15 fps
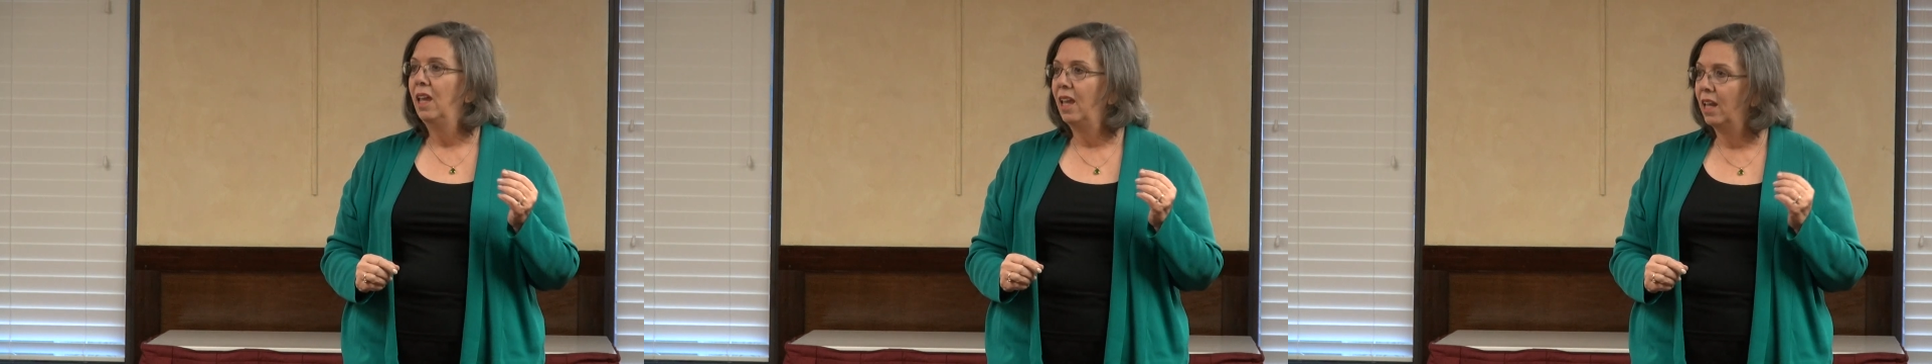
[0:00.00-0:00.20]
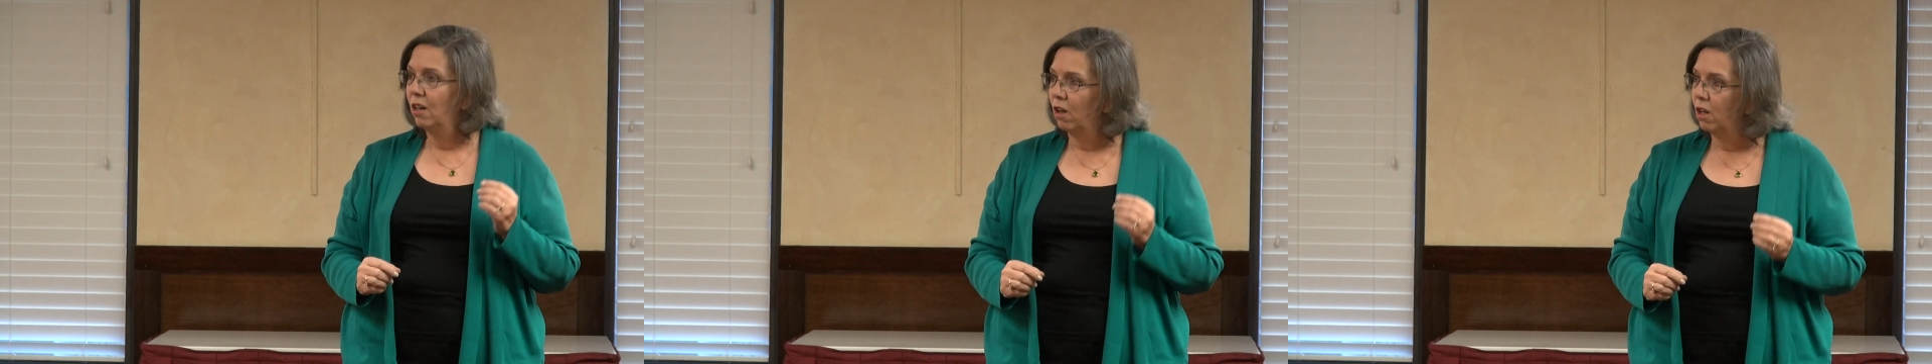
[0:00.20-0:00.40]

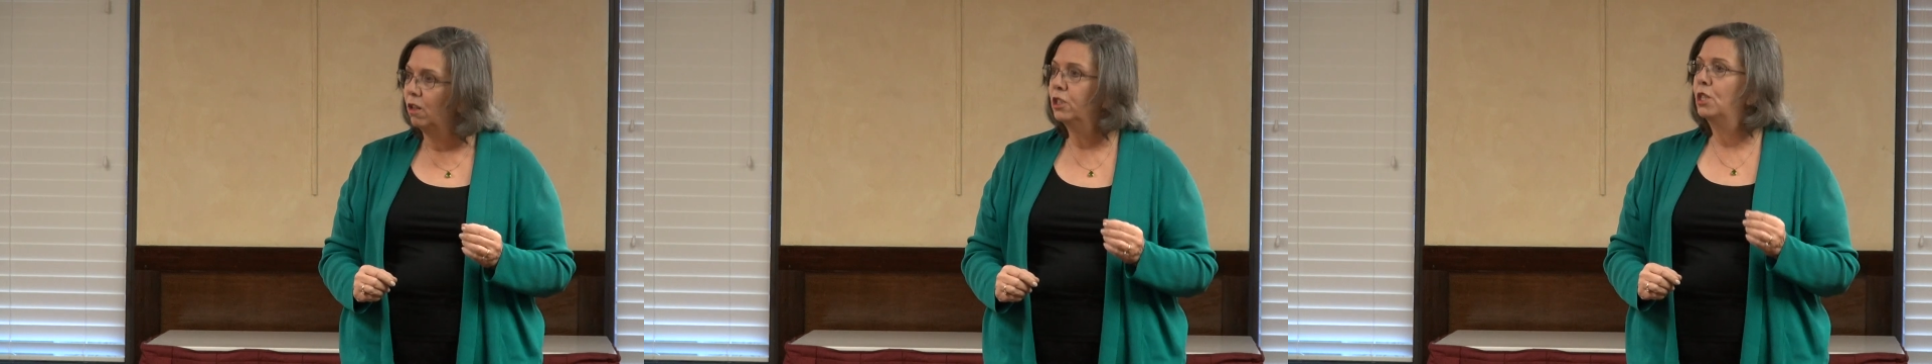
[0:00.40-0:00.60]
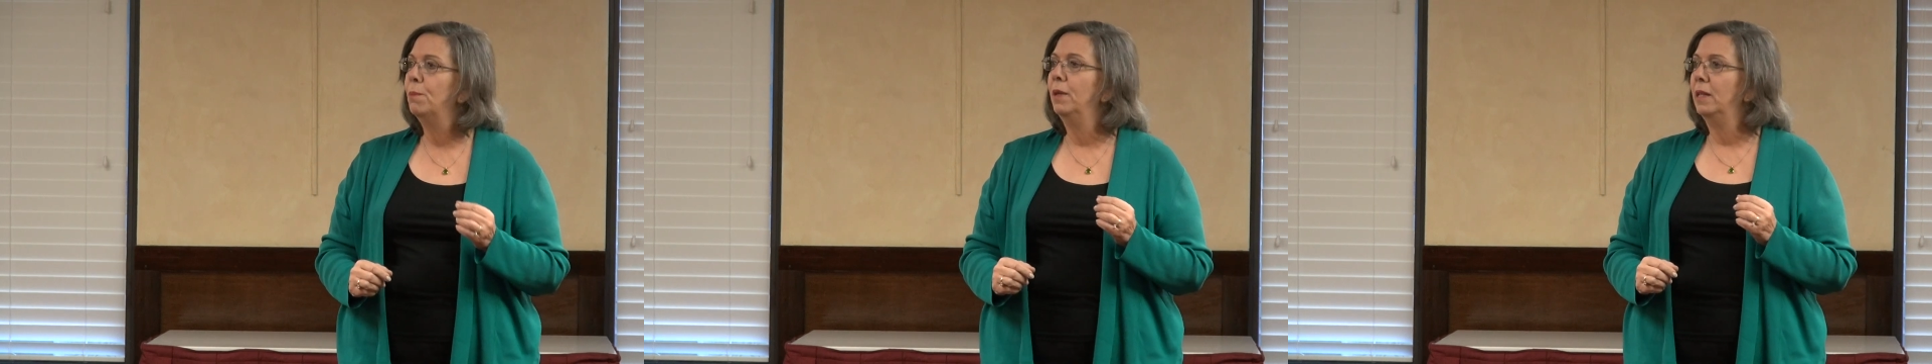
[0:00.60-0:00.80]
and
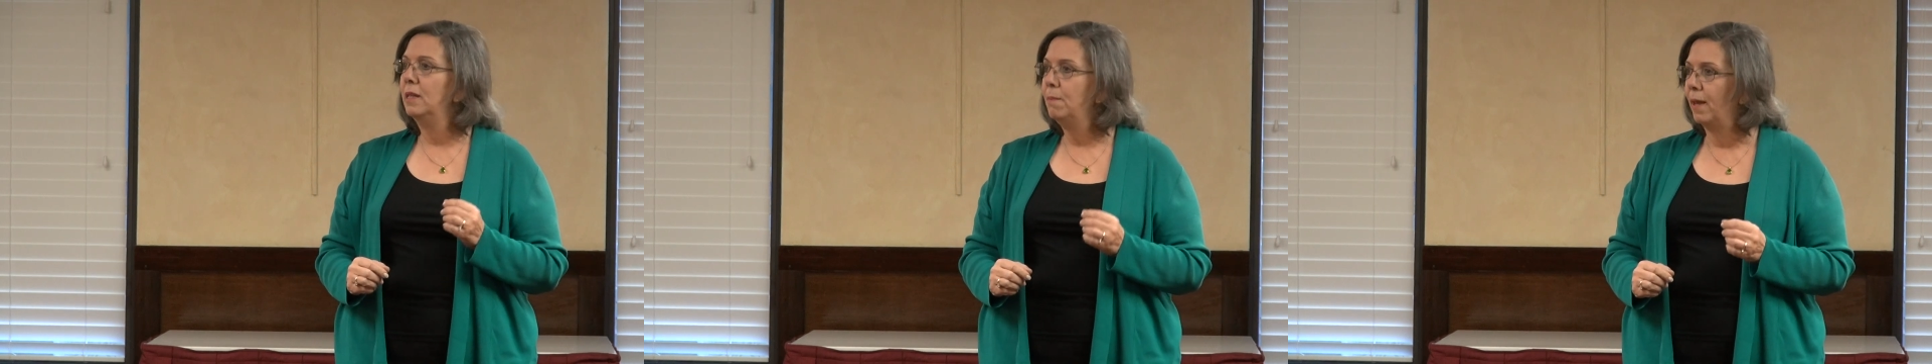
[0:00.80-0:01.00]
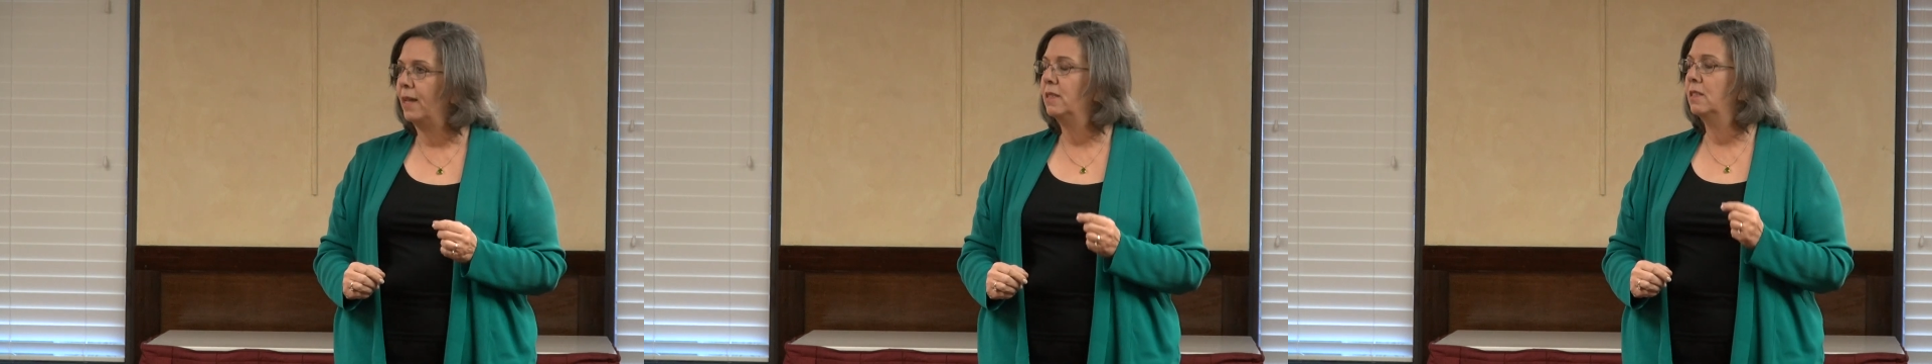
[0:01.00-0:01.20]
ultimately
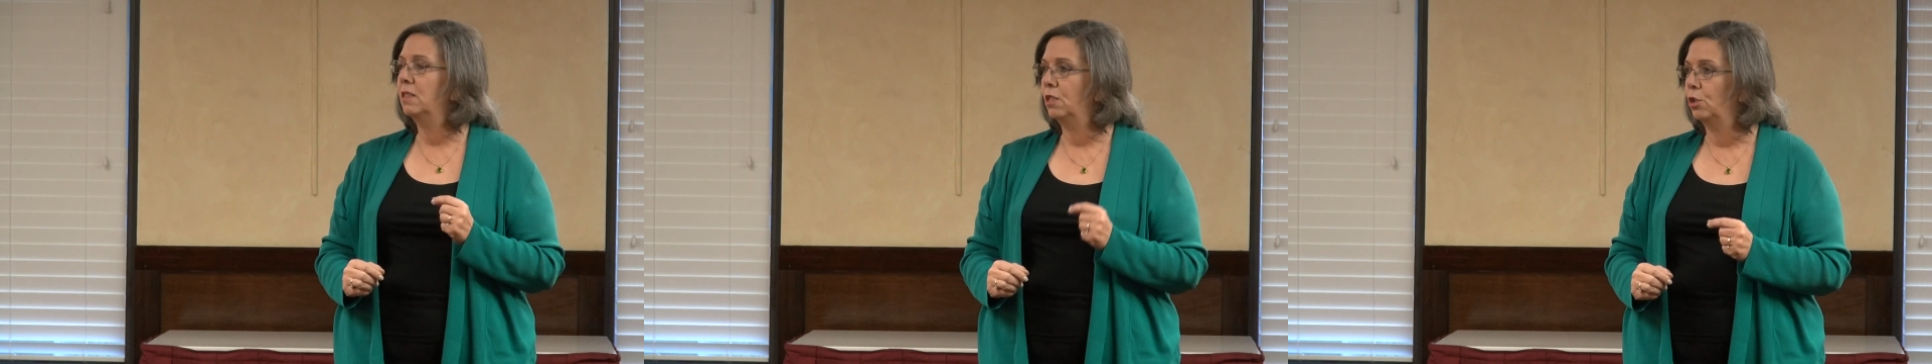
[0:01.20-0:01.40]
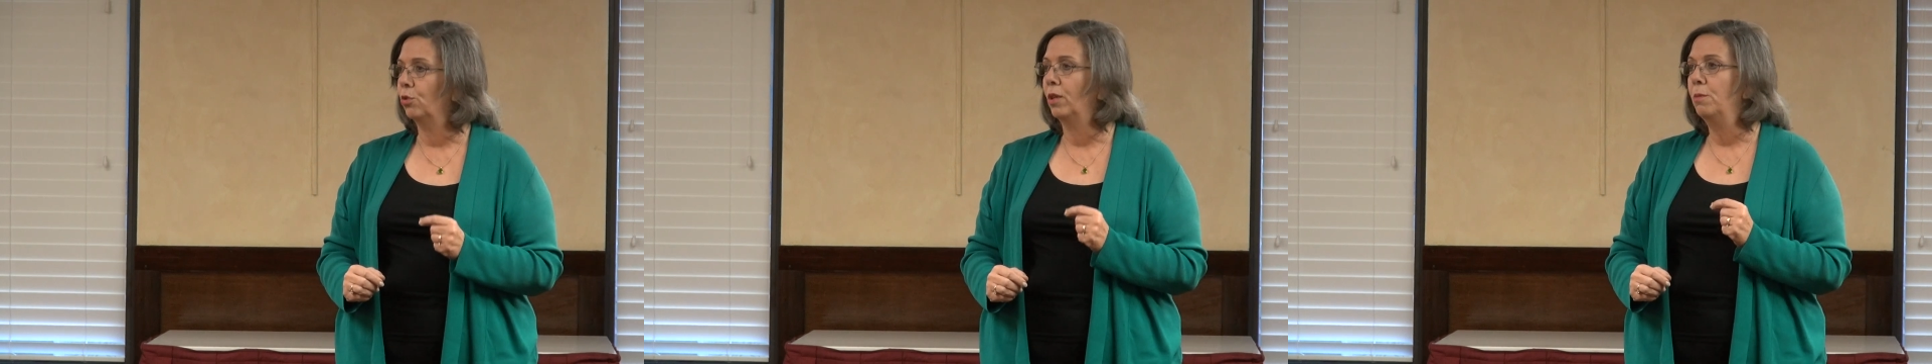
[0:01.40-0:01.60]
makes the
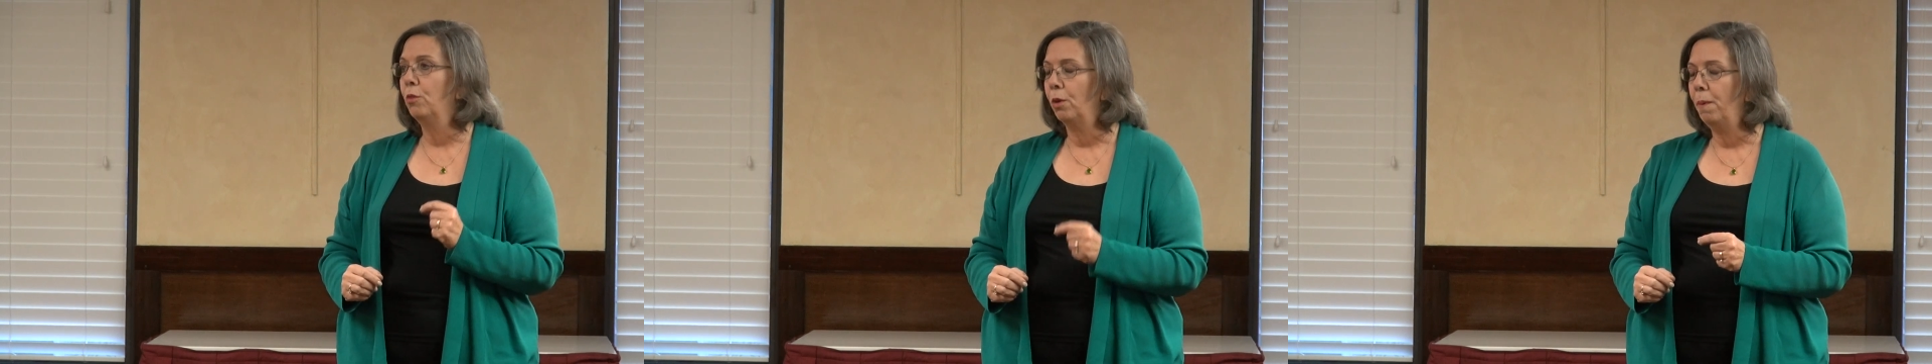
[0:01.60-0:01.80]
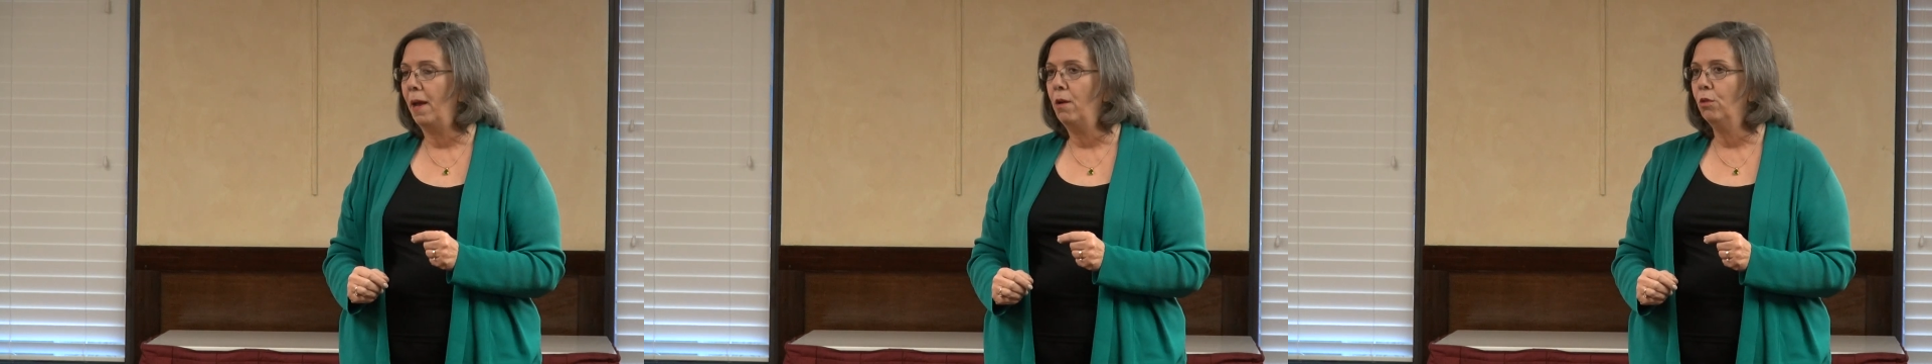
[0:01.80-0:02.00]
story
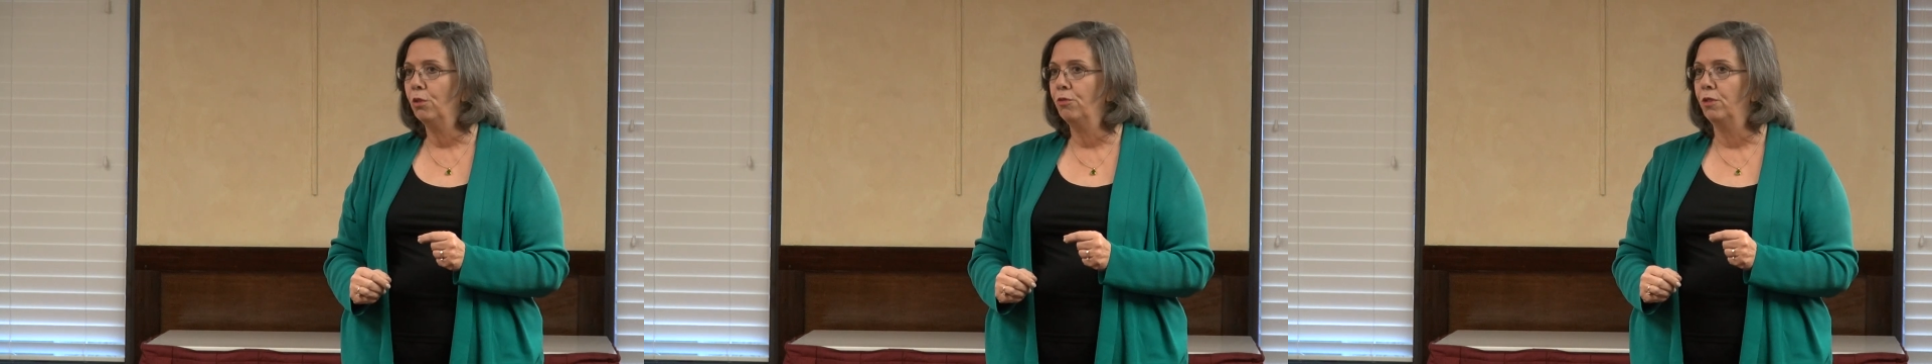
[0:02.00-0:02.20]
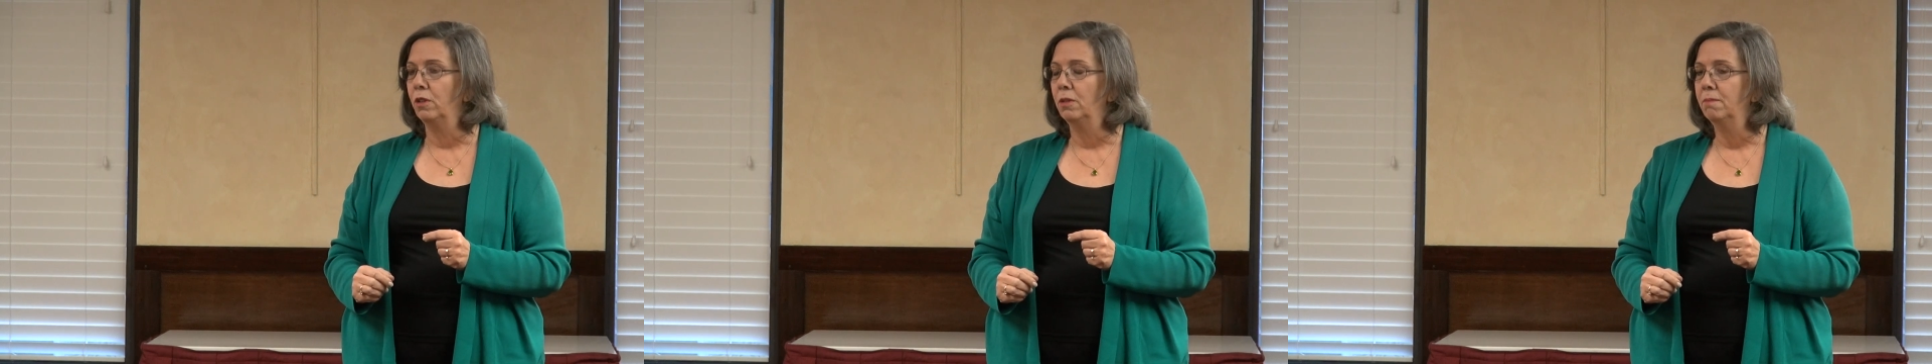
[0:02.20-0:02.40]
more
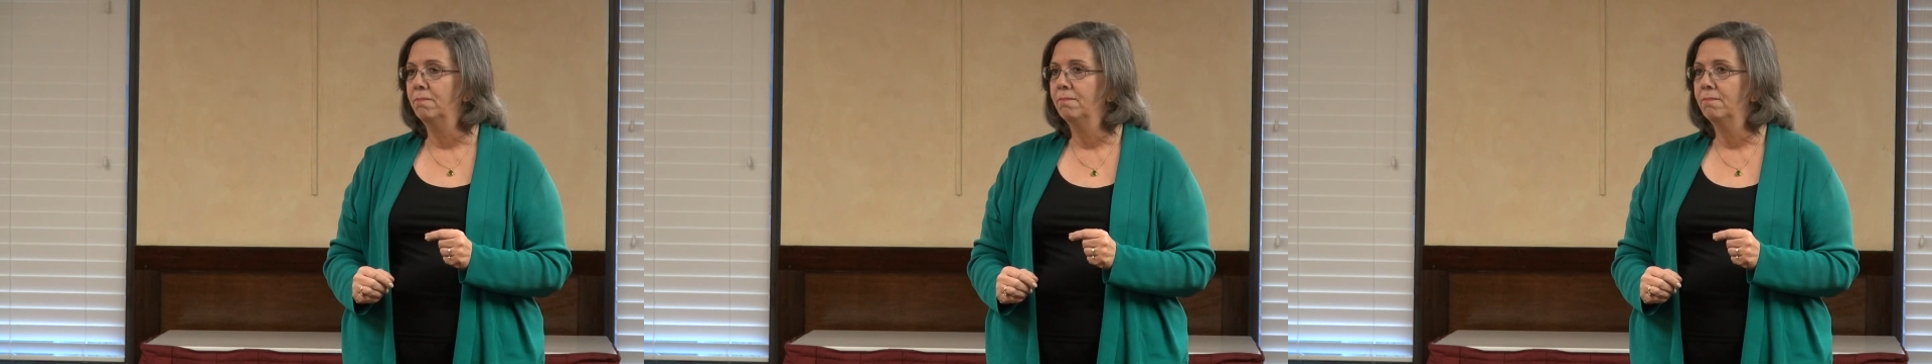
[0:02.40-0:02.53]
powerful.